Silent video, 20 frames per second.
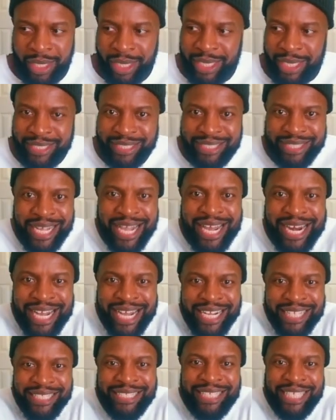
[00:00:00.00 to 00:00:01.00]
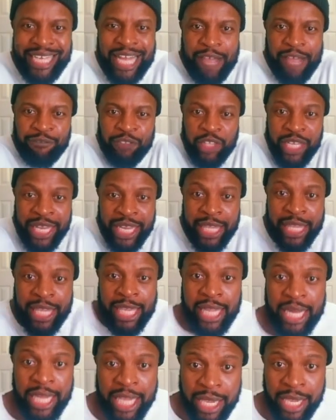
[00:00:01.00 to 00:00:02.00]
It's not until after they
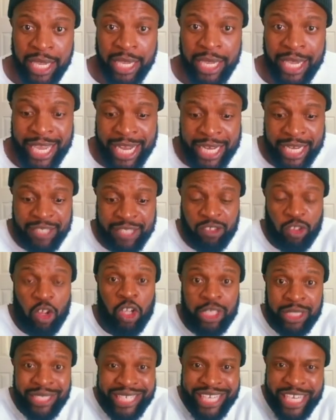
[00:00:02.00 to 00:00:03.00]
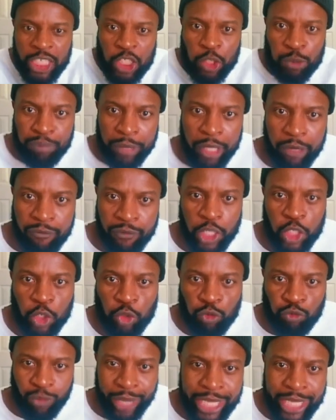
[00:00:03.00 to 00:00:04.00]
get here and they start to
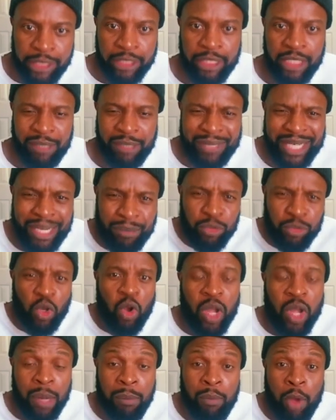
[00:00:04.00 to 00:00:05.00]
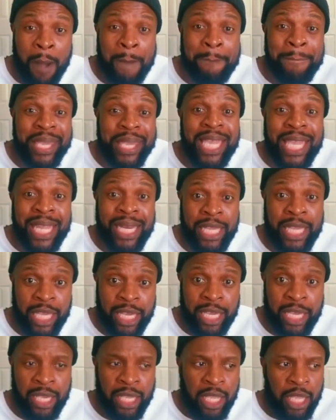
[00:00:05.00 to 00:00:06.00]
experience racism. And I'm talking about being
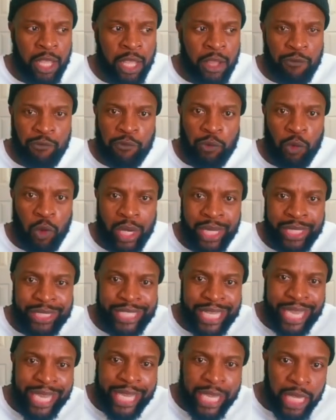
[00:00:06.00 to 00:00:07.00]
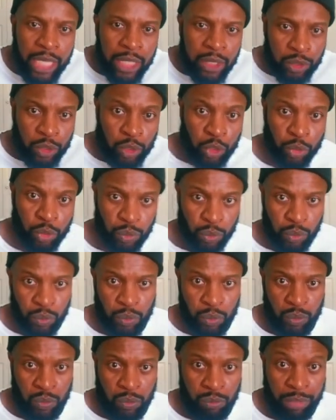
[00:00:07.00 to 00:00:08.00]
here for a decade or two.
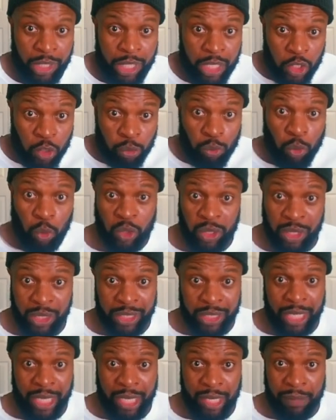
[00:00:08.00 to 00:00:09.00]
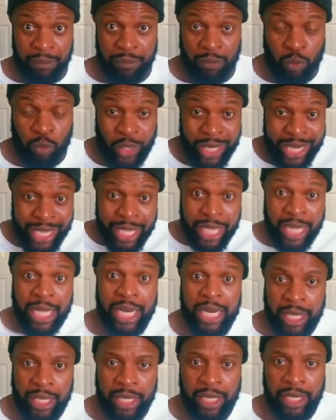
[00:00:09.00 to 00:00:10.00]
Because most of the time, when they get
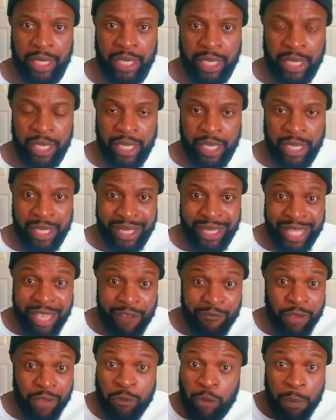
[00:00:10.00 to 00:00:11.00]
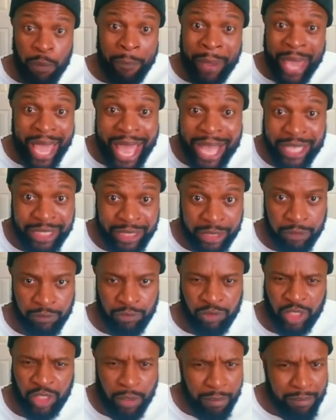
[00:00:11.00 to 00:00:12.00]
here, they're very
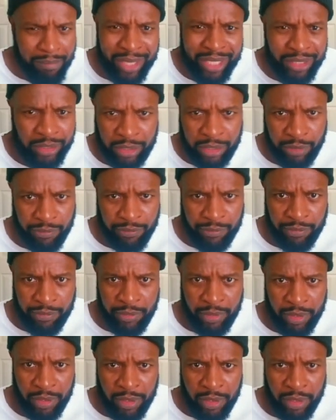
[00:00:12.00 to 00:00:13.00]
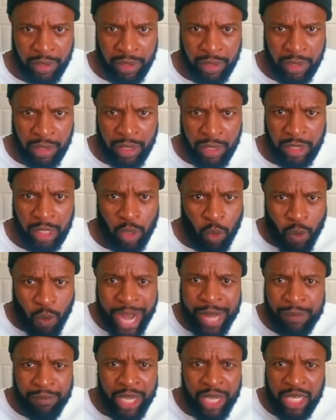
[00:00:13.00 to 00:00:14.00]
passive, submissive. The
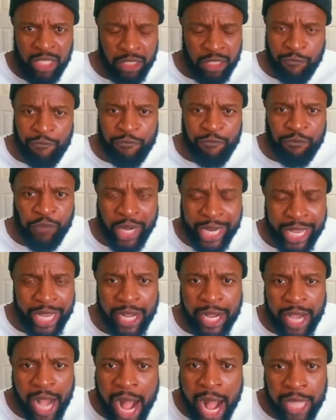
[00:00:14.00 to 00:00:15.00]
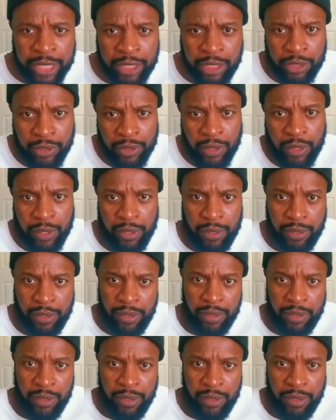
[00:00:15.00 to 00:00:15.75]
white man is a fucking god to y'all.